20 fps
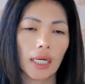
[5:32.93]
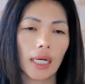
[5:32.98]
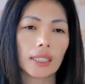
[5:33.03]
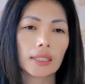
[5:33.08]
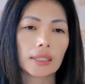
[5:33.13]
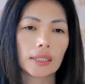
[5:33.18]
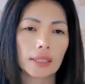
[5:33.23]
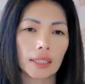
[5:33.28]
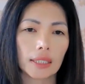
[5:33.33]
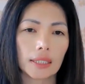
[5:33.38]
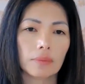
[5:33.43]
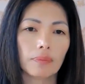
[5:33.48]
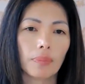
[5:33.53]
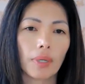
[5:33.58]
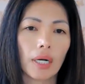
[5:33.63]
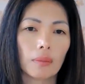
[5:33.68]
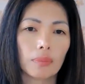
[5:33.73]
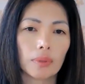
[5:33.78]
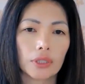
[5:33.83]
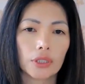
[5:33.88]
A study
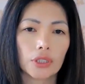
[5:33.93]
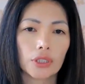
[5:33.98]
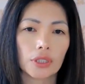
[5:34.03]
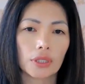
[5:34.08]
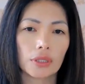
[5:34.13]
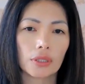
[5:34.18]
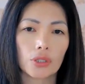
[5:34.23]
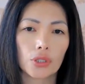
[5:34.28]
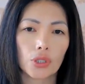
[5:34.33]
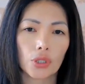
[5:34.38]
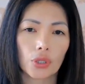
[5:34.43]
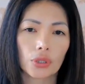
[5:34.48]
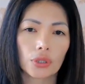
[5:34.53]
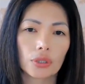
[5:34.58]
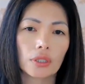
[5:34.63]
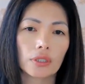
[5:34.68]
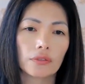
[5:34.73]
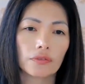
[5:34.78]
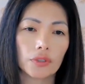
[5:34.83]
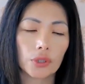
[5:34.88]
published in the
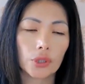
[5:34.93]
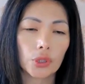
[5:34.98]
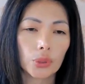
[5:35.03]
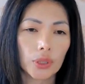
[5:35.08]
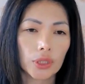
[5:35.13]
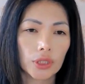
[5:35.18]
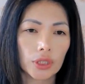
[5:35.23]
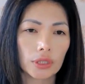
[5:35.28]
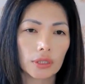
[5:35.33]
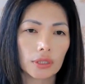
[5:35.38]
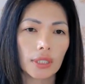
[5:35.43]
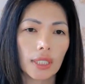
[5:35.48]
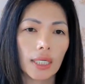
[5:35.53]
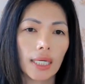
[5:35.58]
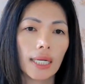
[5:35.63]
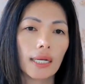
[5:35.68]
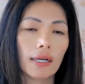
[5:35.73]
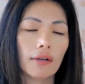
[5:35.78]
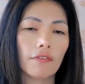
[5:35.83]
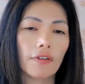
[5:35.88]
Journal of Nutrition
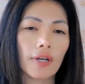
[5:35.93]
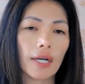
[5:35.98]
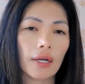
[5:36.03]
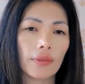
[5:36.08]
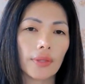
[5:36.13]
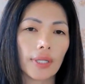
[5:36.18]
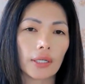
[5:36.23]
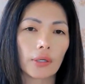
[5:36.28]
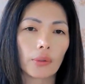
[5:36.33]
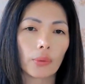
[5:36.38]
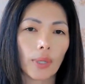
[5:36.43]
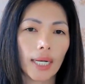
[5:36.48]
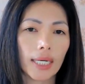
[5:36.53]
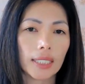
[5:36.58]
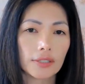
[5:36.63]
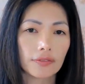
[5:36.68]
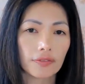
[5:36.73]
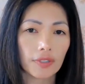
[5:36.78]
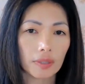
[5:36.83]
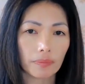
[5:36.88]
found that
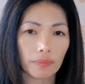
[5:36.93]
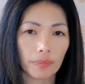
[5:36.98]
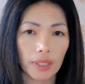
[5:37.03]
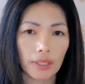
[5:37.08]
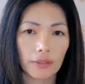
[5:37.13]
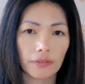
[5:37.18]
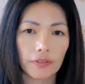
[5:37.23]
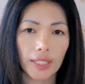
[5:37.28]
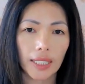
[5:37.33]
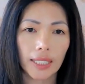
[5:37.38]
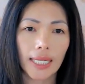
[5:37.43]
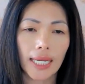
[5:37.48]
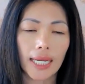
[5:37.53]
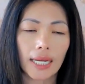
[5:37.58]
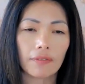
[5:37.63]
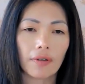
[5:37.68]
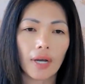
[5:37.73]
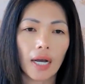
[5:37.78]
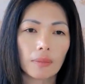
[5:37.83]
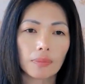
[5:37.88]
grass-fed beef can
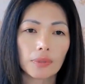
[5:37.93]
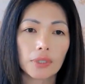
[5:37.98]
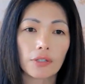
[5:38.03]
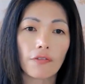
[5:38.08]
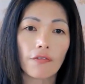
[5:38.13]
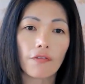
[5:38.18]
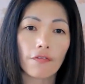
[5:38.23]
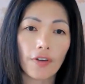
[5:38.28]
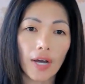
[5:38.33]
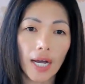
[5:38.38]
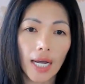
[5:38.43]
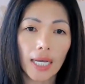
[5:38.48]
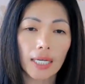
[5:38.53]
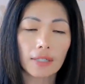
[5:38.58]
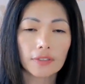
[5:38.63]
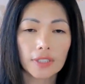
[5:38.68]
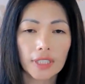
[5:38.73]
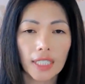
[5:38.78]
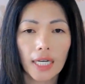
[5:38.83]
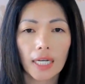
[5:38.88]
have up to
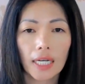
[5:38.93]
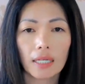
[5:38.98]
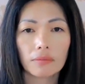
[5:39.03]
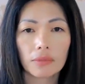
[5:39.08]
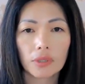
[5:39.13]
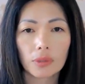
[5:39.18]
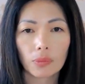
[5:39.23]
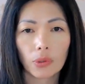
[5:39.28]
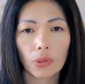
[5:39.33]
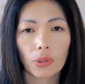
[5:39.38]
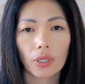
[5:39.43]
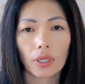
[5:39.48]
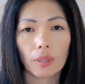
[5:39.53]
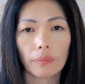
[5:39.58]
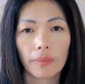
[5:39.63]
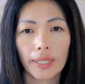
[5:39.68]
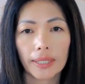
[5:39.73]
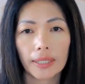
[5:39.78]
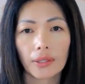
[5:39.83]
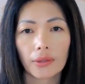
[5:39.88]
5 times more
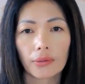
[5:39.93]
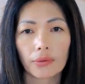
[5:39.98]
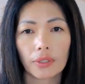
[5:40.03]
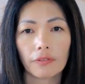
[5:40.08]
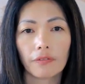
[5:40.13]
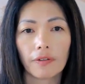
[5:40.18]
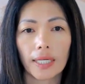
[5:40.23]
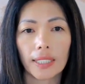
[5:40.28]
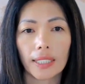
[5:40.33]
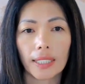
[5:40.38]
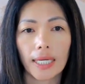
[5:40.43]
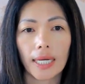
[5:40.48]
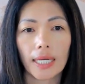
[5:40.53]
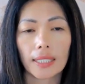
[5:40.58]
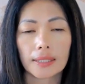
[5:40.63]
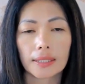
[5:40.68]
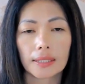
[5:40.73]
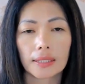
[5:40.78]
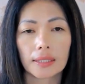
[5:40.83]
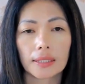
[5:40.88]
omega-3 fatty
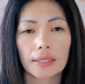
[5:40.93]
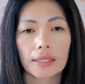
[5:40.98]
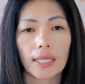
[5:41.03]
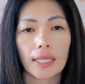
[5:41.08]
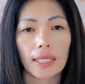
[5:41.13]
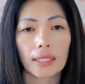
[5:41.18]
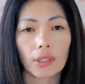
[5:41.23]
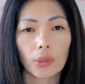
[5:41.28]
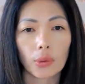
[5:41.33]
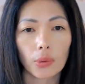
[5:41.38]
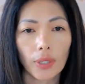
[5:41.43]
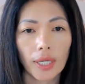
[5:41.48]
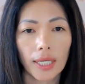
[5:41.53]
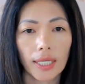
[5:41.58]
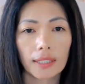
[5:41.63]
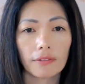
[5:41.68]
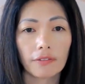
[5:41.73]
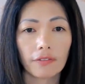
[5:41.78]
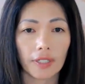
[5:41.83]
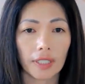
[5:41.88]
acids than
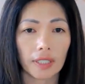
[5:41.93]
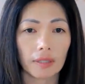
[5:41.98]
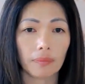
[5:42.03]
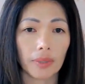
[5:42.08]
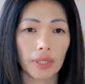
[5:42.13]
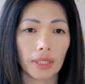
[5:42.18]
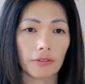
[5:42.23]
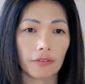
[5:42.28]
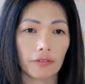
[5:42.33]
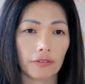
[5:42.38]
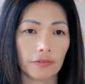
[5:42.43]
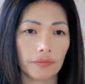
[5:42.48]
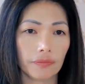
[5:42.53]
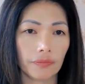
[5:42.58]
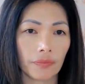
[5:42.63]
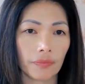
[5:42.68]
grain-fed beef.